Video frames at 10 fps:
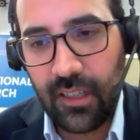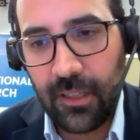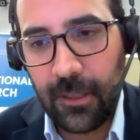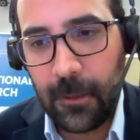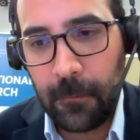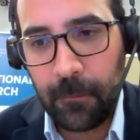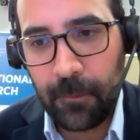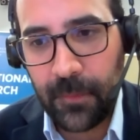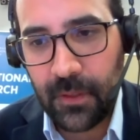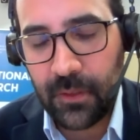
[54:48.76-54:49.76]

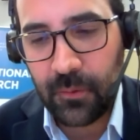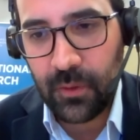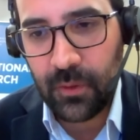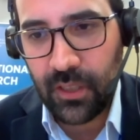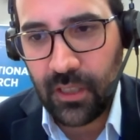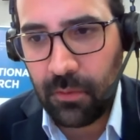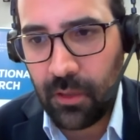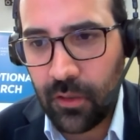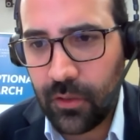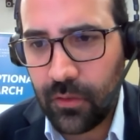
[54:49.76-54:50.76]
um, there's a question here
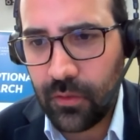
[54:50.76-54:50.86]
about